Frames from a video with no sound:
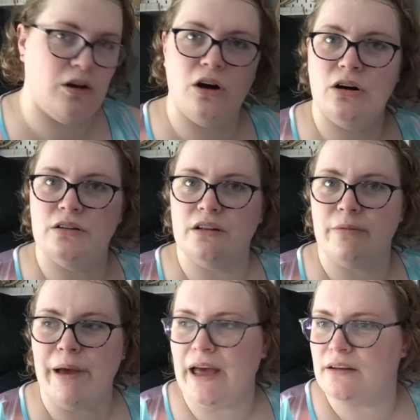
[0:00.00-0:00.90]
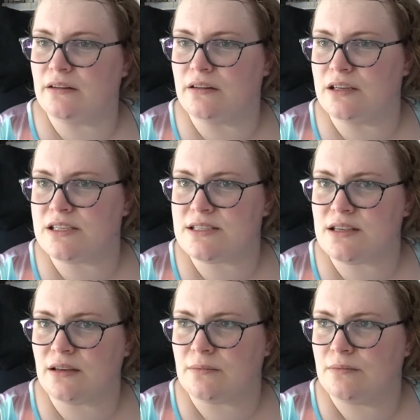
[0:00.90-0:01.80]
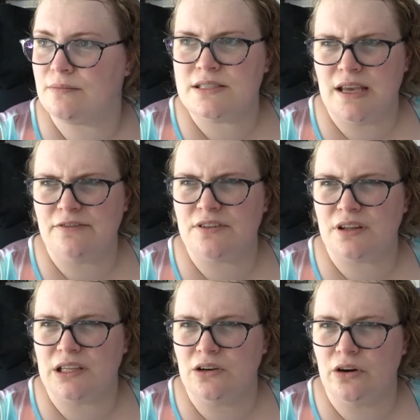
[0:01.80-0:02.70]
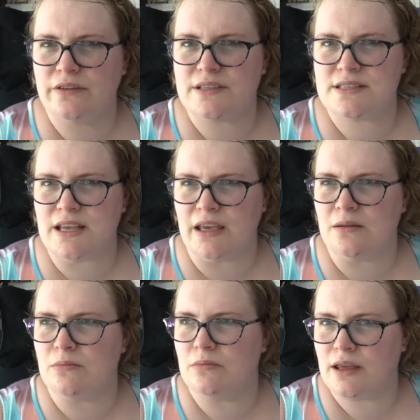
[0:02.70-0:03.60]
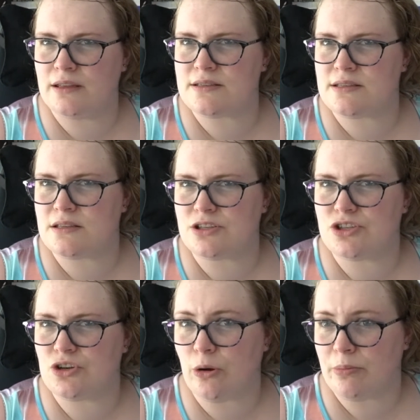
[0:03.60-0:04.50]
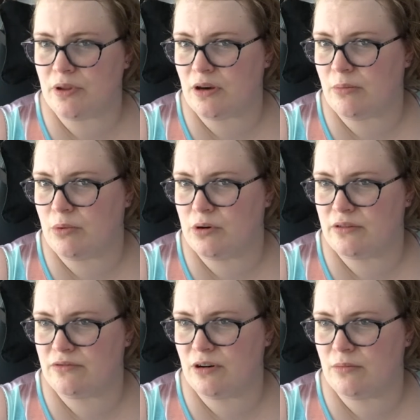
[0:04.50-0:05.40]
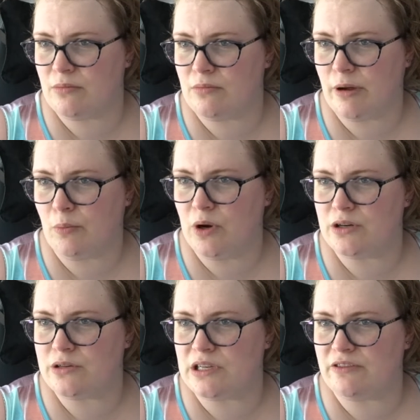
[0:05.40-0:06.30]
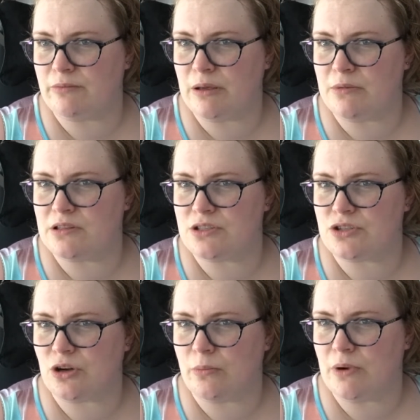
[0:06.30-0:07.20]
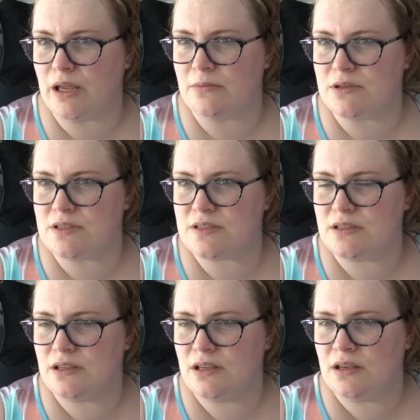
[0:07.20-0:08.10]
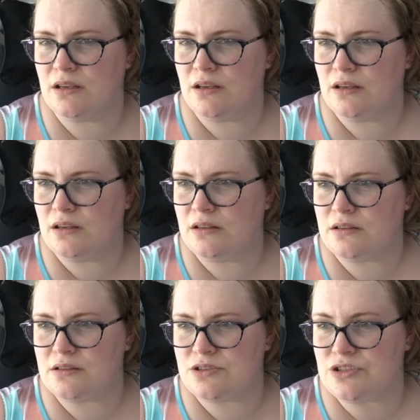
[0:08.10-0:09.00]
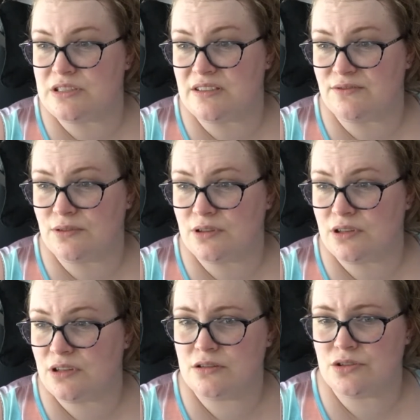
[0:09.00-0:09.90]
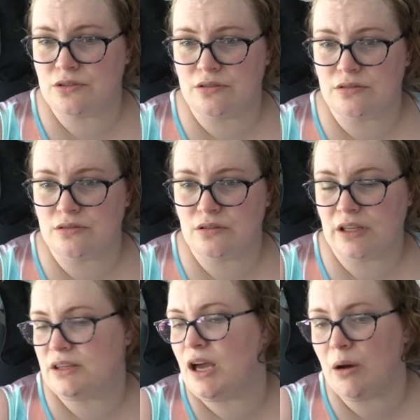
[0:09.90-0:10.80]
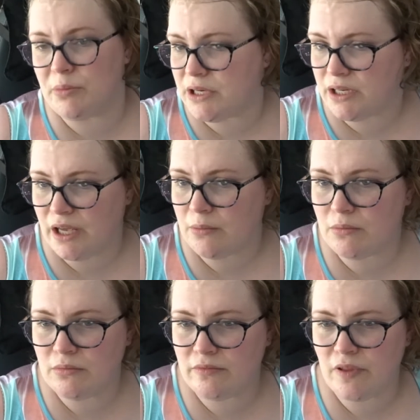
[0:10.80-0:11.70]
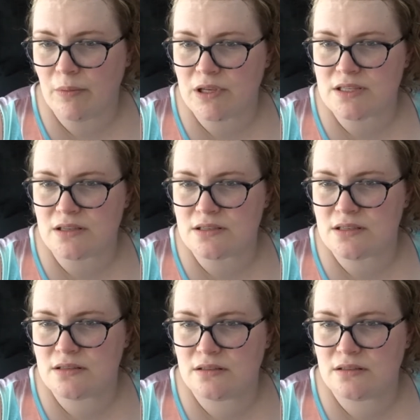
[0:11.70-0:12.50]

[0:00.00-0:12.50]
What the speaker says: on the pattern is definitely not the same as the shop that I bought it from. I'm wondering if maybe the shop name is just different to like the company name, if that makes sense.